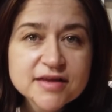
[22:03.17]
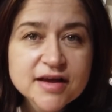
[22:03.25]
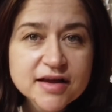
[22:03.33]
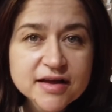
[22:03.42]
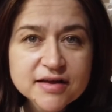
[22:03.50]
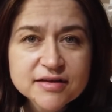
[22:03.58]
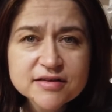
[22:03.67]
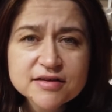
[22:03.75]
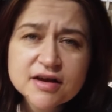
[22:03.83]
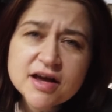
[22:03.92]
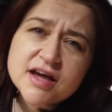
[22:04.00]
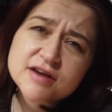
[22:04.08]

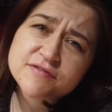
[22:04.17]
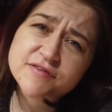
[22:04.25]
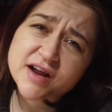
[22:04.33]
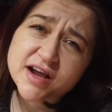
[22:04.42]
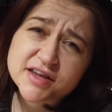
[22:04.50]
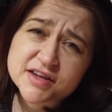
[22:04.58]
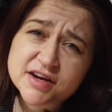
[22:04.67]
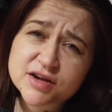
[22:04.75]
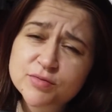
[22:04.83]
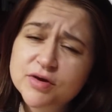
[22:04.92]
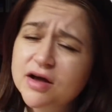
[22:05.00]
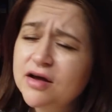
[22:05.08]
hair
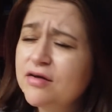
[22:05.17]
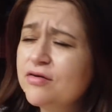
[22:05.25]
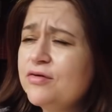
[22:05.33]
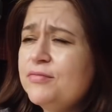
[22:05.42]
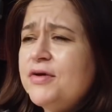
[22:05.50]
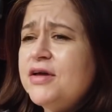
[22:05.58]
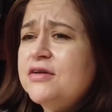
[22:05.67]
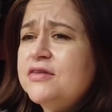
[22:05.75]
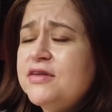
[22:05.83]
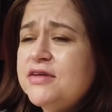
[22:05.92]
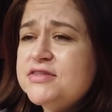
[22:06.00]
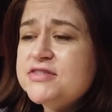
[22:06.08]
fryer. Oh my
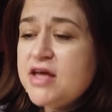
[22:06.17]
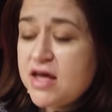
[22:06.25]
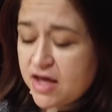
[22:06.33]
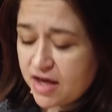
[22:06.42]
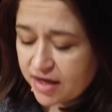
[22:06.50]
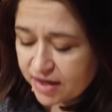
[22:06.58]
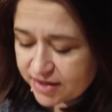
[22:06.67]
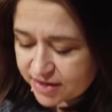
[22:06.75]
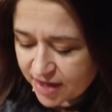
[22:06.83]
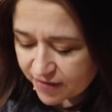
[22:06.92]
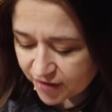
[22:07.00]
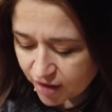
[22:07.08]
goodness! And I
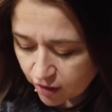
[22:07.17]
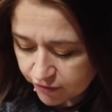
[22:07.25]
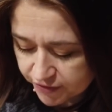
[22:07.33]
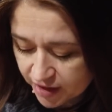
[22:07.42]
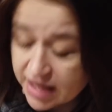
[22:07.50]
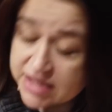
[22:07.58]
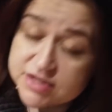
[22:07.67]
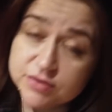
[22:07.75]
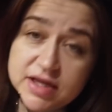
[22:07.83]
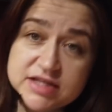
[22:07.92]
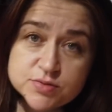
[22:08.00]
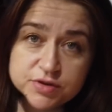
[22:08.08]
did have a coffee,
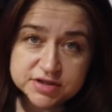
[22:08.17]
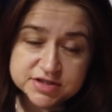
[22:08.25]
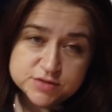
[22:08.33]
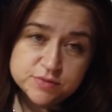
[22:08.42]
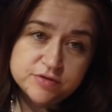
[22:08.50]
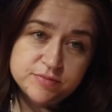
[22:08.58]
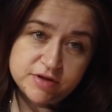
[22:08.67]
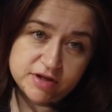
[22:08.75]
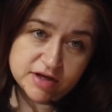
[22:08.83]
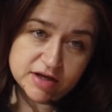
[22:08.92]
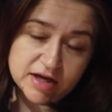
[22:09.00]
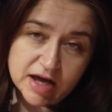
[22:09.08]
so that's what it is with
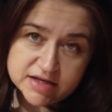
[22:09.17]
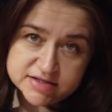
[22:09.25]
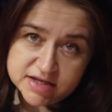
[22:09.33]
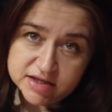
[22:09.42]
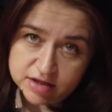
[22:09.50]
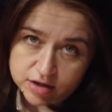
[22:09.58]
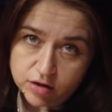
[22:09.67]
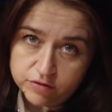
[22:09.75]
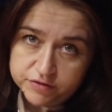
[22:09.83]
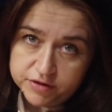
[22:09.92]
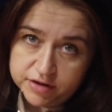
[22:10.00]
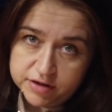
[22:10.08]
me, guys, and the
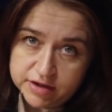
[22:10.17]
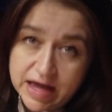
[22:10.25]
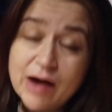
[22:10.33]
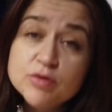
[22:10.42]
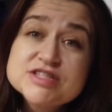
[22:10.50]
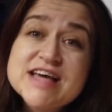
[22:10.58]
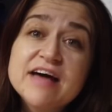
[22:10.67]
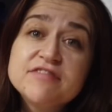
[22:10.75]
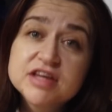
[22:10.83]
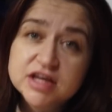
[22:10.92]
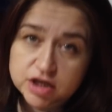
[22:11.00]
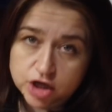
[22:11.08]
coffee. I was
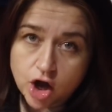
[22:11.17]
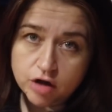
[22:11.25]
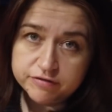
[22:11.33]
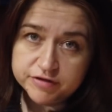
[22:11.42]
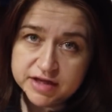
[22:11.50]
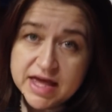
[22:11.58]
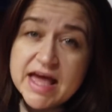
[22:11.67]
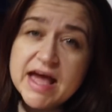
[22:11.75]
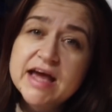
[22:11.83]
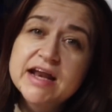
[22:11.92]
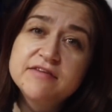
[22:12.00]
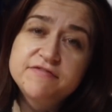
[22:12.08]
having coffee
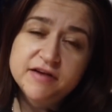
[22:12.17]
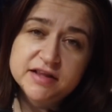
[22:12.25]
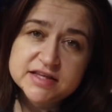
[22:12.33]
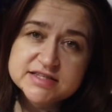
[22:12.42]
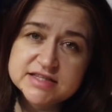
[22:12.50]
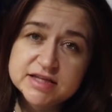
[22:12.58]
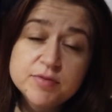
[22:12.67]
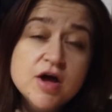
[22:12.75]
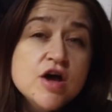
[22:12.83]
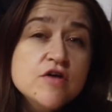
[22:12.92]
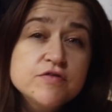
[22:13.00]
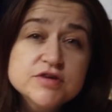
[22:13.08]
and I fell asleep.
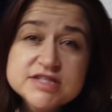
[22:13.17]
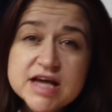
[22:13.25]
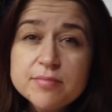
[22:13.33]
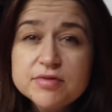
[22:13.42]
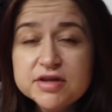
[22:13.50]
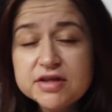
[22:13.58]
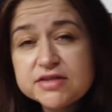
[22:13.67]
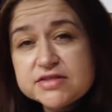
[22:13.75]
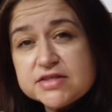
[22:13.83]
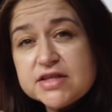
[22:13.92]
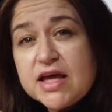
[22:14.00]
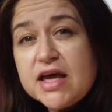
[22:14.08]
For some
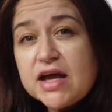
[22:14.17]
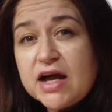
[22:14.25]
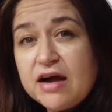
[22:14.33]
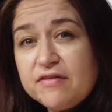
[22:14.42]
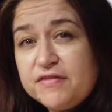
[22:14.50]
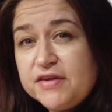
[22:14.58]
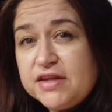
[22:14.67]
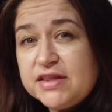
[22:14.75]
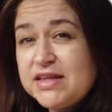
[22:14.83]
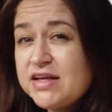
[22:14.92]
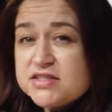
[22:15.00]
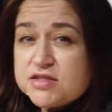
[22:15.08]
reason,
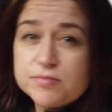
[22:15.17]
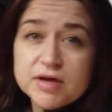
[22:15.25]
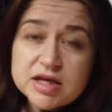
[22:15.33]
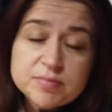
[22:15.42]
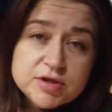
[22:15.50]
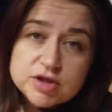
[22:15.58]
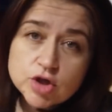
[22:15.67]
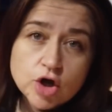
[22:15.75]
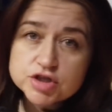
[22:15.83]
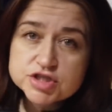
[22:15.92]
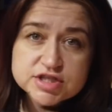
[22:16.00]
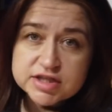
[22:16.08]
caffeine doesn't make me
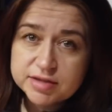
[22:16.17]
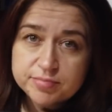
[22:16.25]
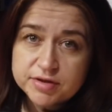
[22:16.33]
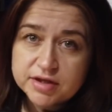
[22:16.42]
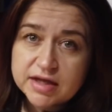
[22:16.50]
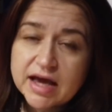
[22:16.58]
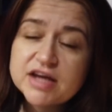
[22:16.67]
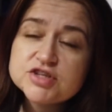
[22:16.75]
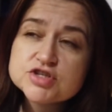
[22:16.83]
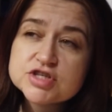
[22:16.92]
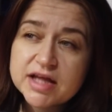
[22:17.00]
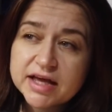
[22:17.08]
not sleepy. I
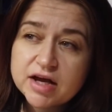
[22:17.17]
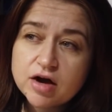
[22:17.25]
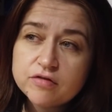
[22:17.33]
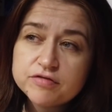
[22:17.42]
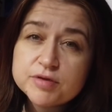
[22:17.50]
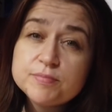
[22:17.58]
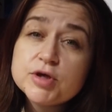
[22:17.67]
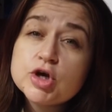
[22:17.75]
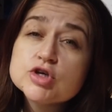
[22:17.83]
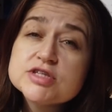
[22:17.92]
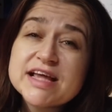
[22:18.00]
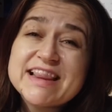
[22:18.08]
just like coffee
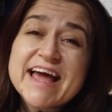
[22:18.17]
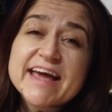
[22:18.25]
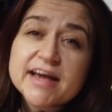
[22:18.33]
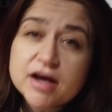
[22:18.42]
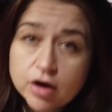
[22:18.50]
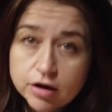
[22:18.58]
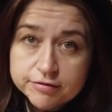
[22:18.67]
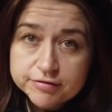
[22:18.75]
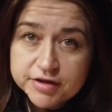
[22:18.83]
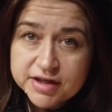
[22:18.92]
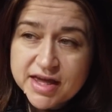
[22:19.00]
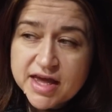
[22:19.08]
because I like
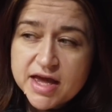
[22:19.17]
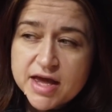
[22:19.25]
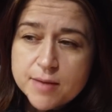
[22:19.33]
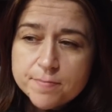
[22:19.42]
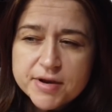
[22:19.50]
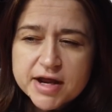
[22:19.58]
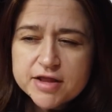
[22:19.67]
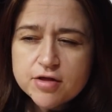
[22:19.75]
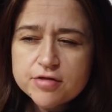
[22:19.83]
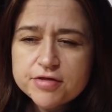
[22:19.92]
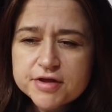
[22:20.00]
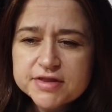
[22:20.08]
coffee. But I
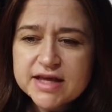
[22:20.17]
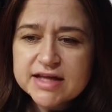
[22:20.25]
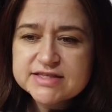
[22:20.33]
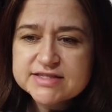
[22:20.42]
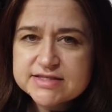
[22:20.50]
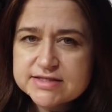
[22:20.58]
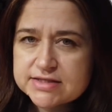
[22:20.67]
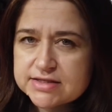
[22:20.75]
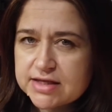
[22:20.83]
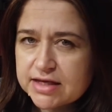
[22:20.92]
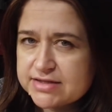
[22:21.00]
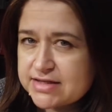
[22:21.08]
don't think that's
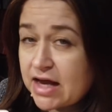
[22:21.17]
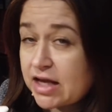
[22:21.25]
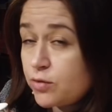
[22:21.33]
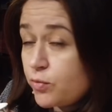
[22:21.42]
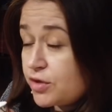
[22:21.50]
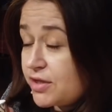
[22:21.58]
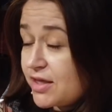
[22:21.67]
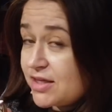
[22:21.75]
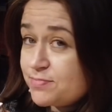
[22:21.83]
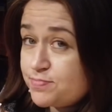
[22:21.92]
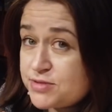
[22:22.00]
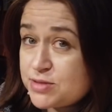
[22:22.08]
exactly what
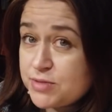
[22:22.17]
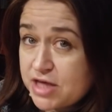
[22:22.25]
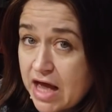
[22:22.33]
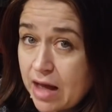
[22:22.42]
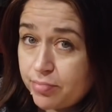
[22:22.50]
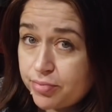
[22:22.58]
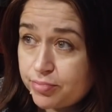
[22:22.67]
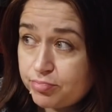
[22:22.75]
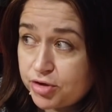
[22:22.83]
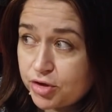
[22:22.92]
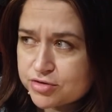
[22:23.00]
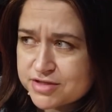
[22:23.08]
keeps me up,
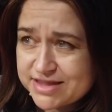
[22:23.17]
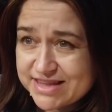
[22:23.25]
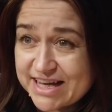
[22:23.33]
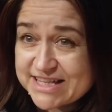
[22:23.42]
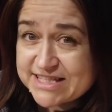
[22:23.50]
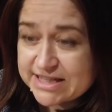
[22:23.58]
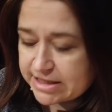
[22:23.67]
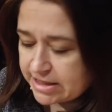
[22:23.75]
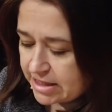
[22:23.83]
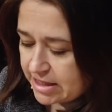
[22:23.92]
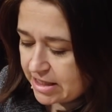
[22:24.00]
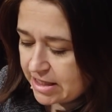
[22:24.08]
because it doesn't.
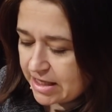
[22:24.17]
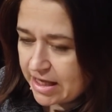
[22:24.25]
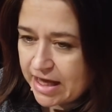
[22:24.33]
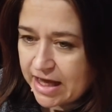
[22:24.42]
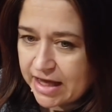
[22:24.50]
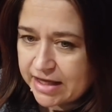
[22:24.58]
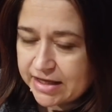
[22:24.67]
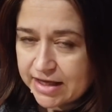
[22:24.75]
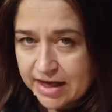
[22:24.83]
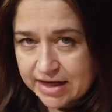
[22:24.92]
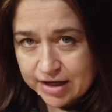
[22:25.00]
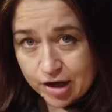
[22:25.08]
I
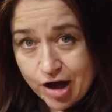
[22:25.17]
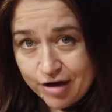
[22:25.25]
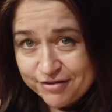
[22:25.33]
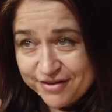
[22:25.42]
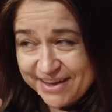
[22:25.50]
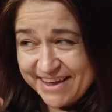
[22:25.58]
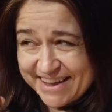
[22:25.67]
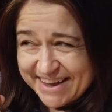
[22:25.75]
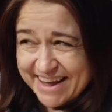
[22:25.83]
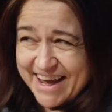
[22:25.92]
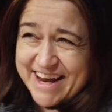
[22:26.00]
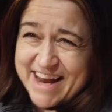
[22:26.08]
had a coffee
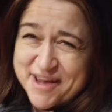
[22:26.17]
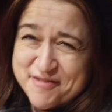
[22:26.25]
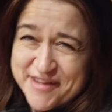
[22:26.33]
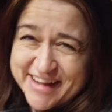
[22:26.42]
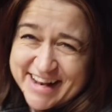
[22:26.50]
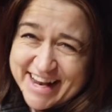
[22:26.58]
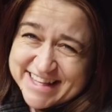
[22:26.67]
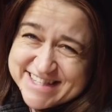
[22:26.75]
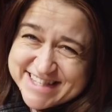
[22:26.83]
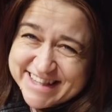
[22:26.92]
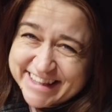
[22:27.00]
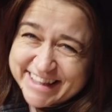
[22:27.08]
and I fell
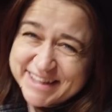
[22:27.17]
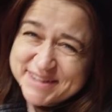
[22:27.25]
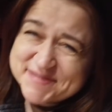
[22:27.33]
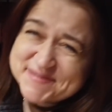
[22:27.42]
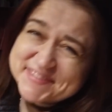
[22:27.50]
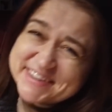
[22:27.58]
asleep.